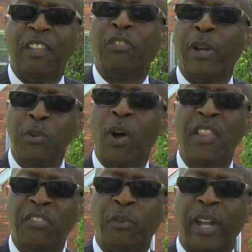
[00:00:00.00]

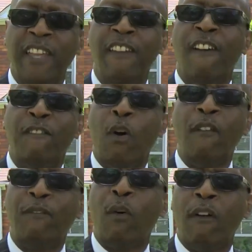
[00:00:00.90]

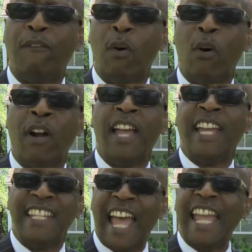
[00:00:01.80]

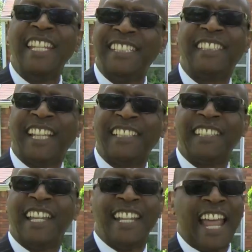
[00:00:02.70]

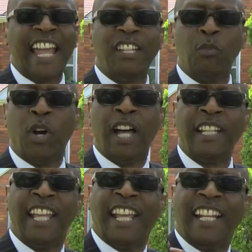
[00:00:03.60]
313-444-9691.
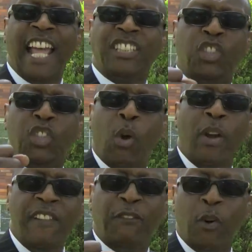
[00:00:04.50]
Let's
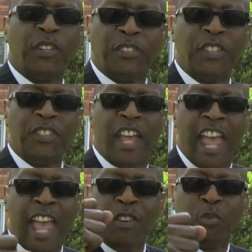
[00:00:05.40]
join forces
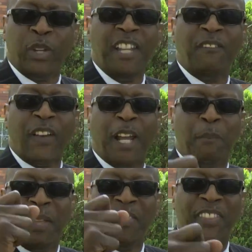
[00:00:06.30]
and
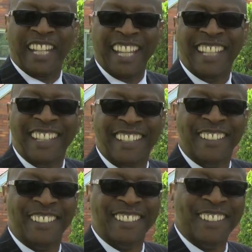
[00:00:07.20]
redevelop the deep.
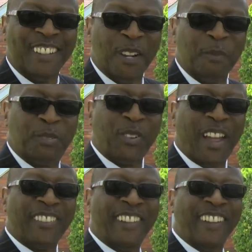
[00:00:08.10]
Herb
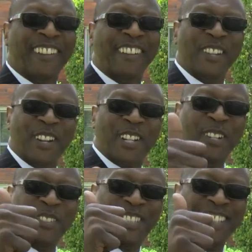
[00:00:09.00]
Strather here, your
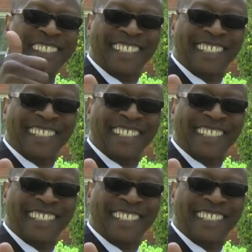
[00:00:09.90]
coach.